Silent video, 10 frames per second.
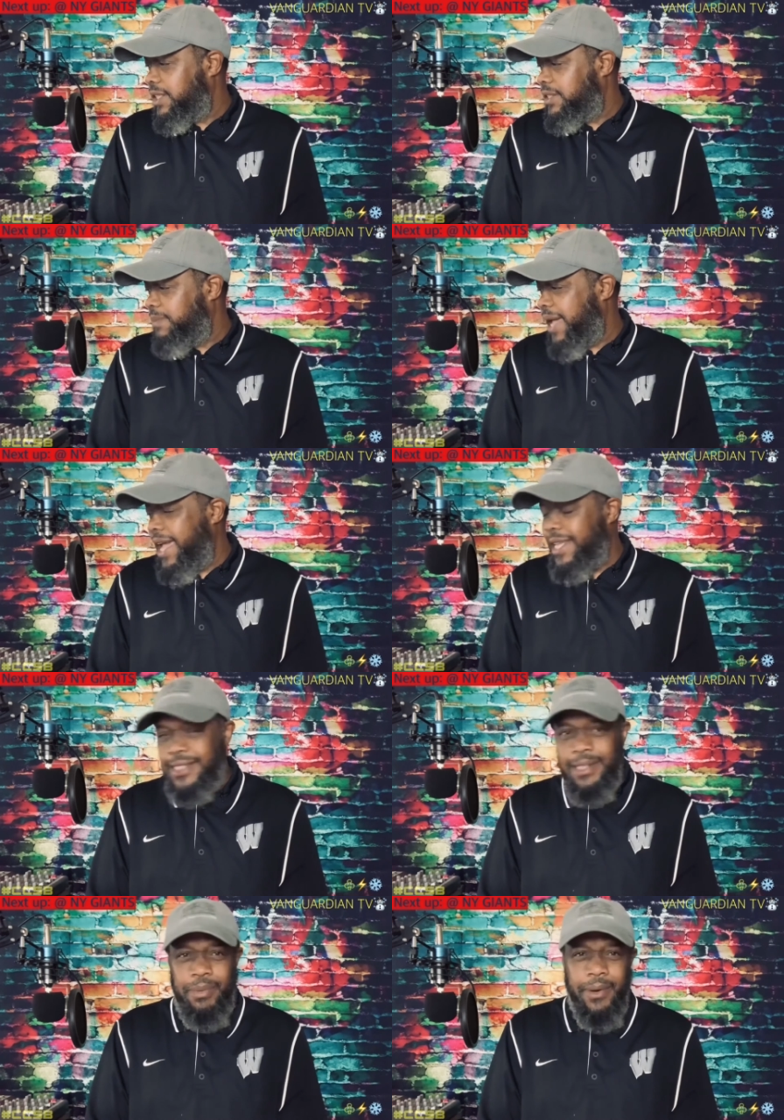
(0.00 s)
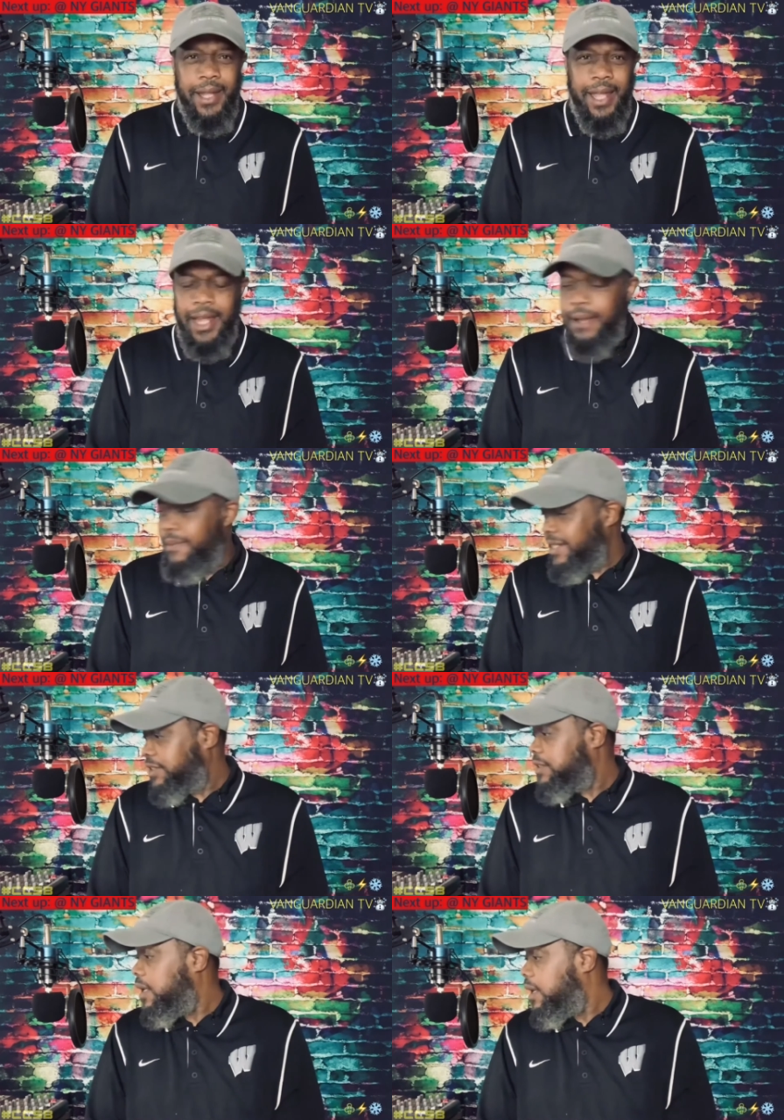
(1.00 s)
passing per game.
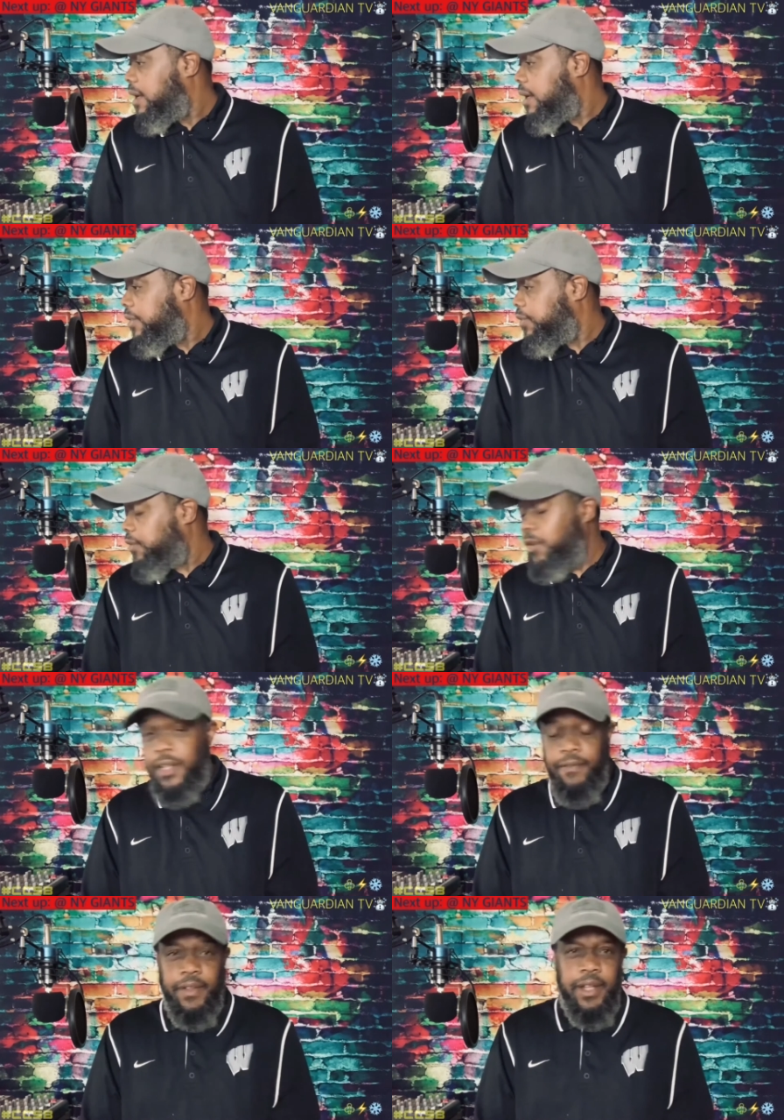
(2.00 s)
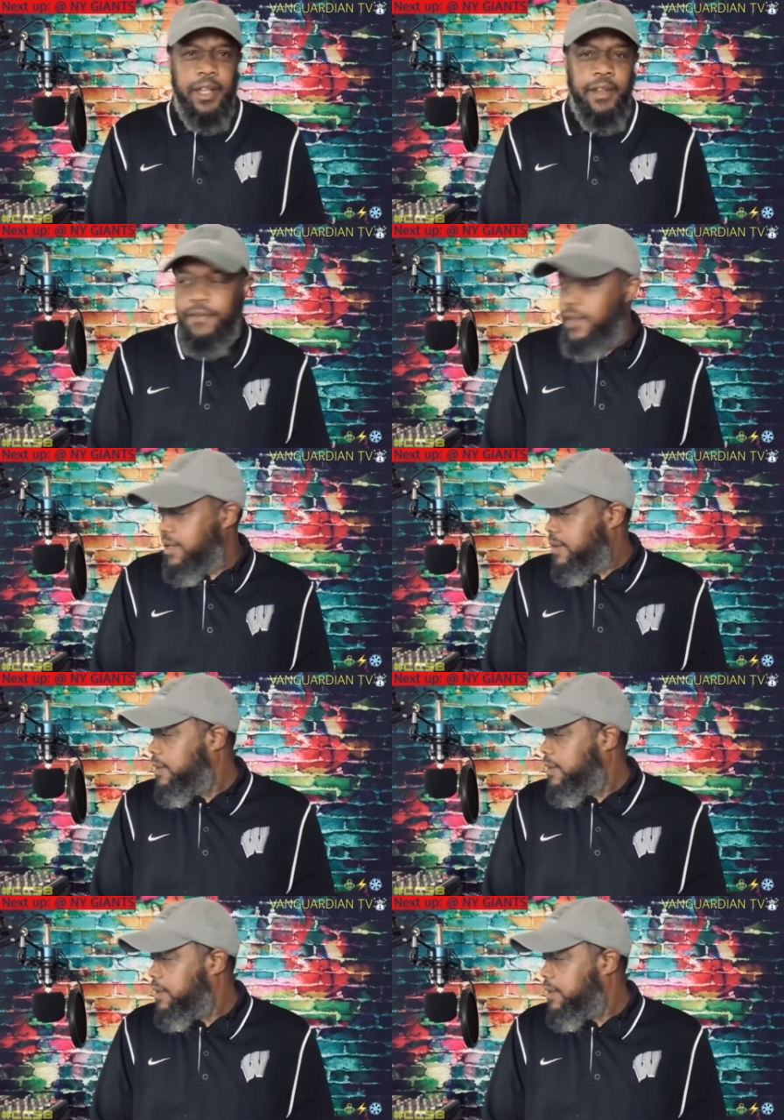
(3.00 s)
That's 30th in the NFL.